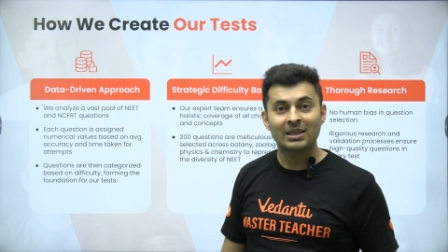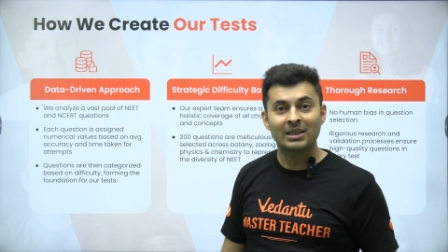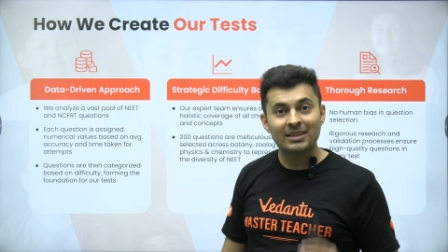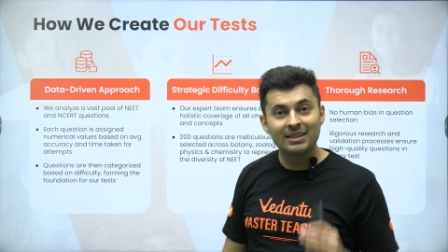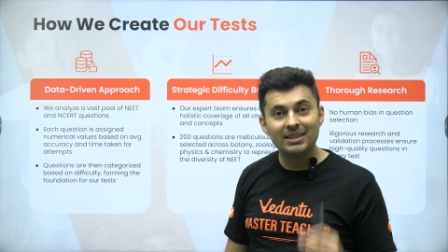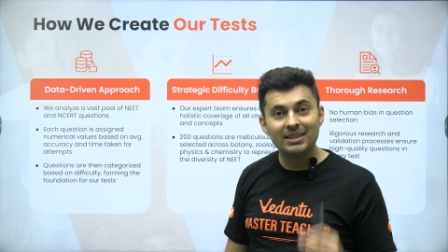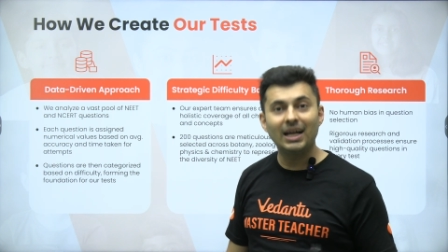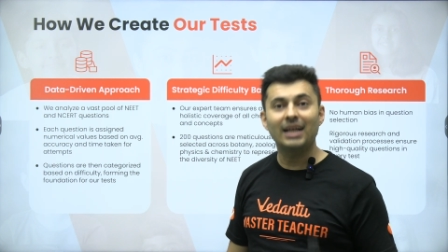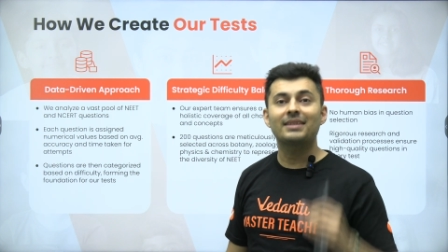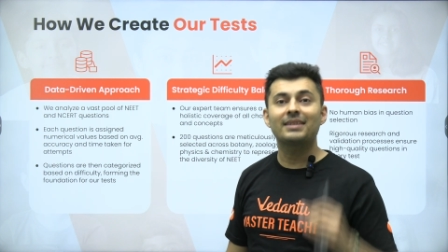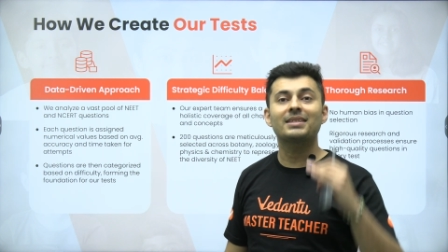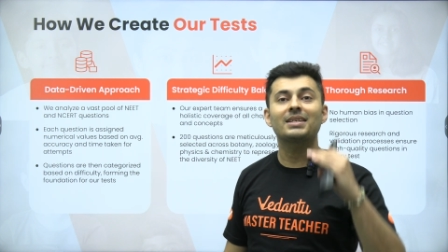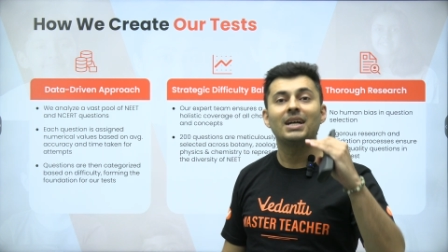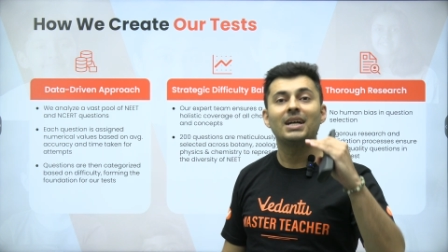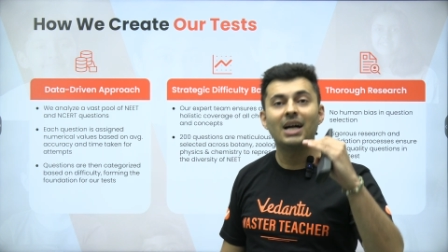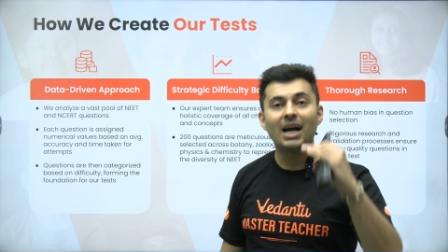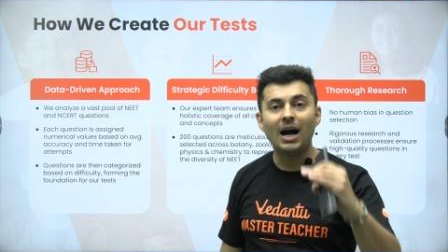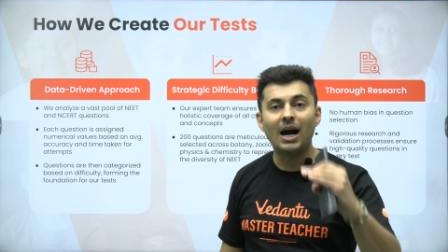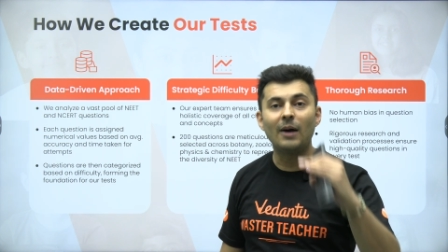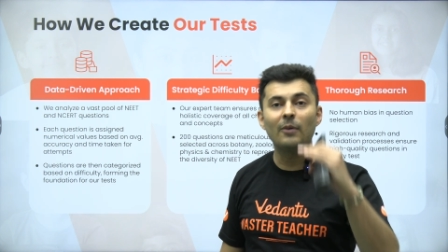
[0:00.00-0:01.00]
That's
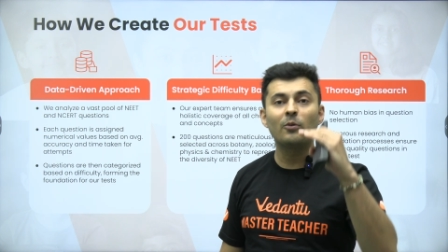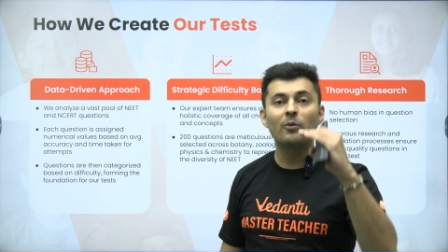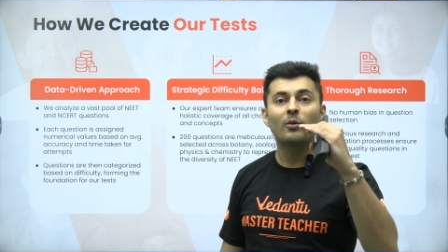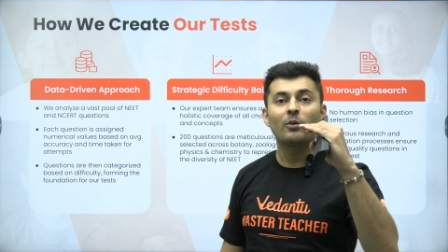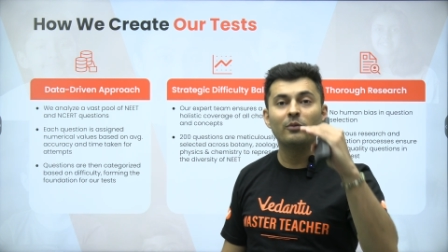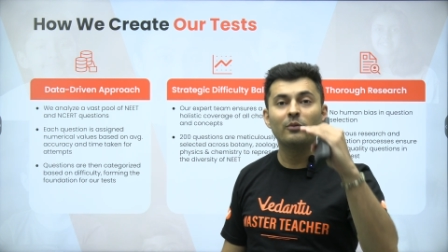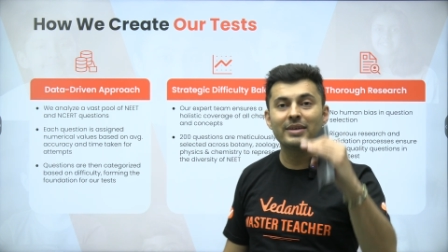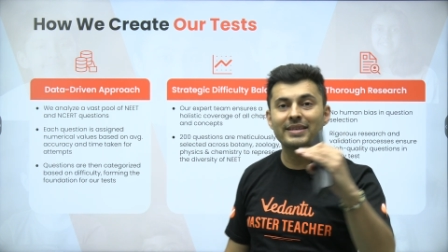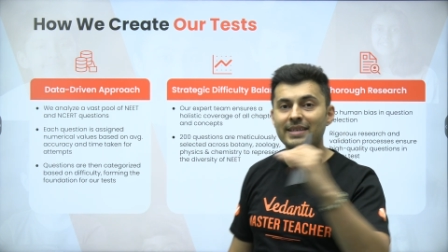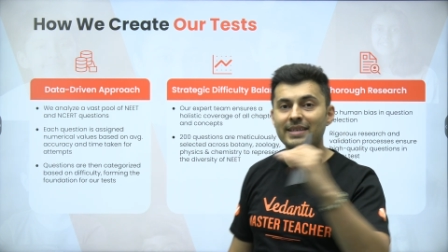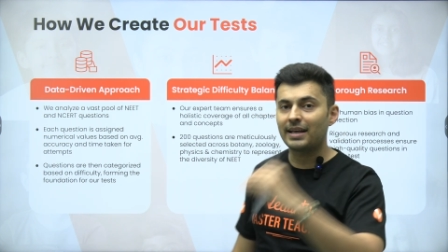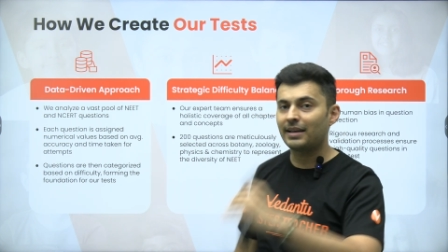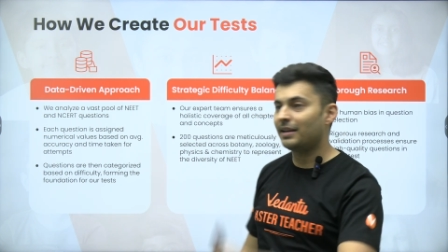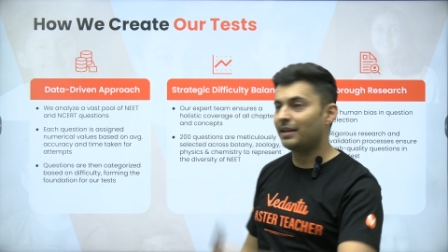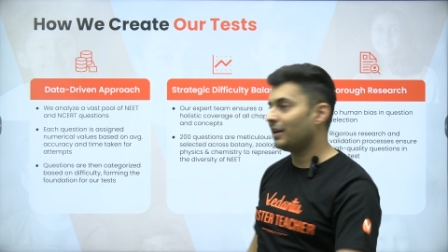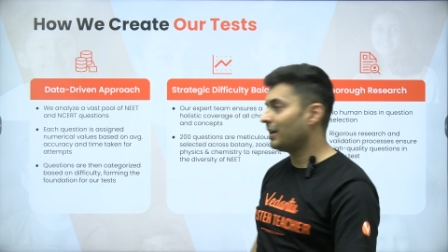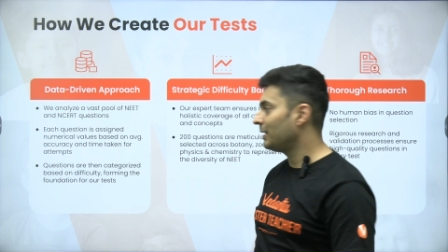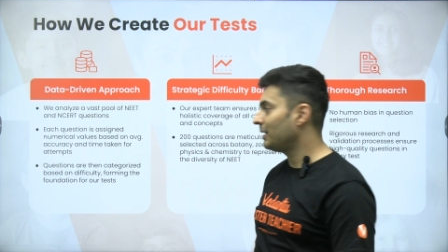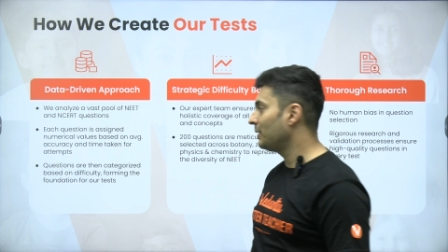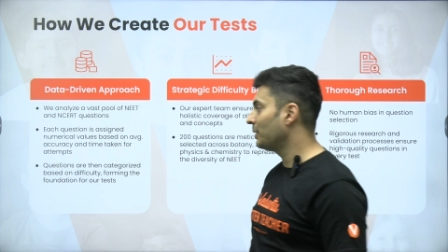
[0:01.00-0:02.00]
how we
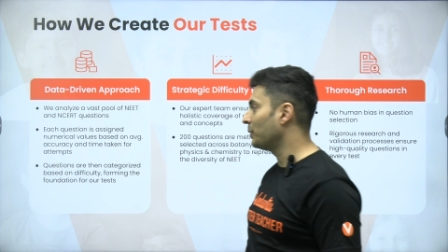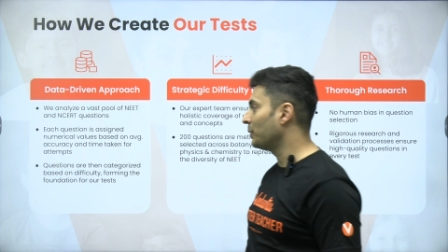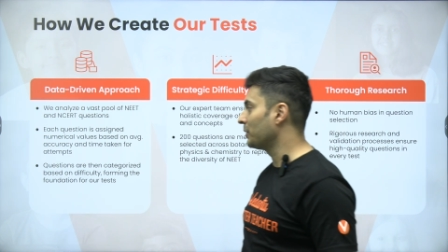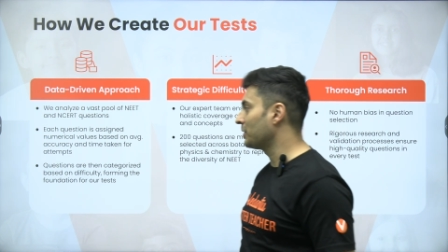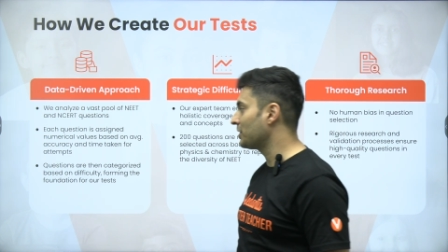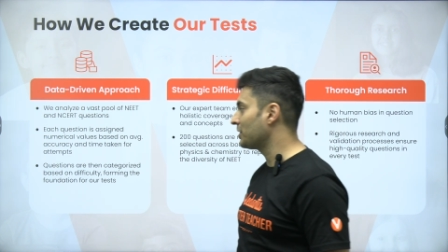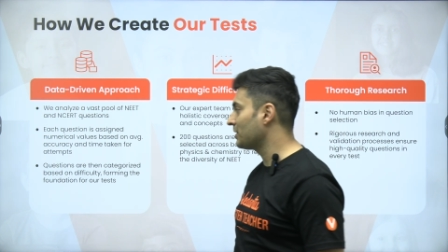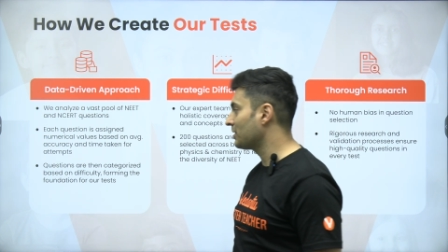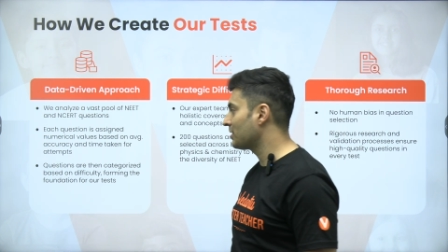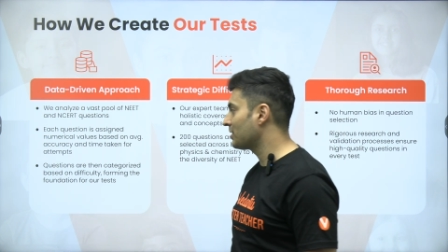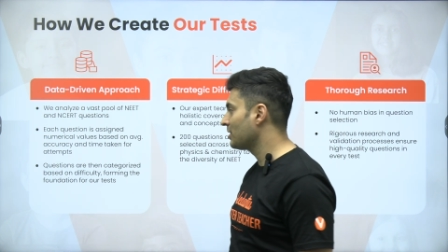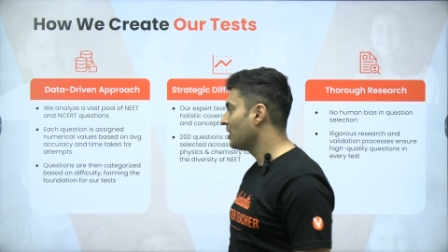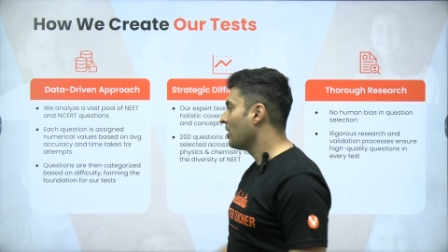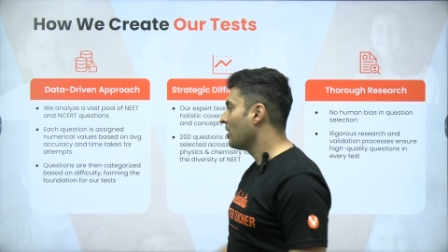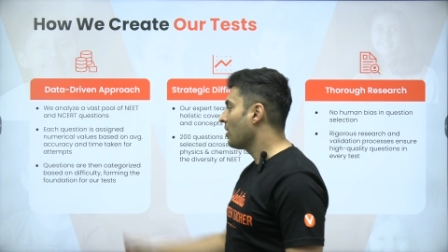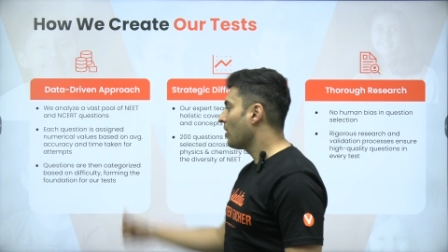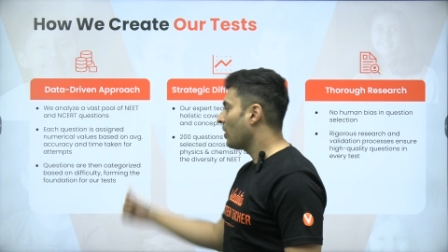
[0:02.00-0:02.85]
segregate the questions.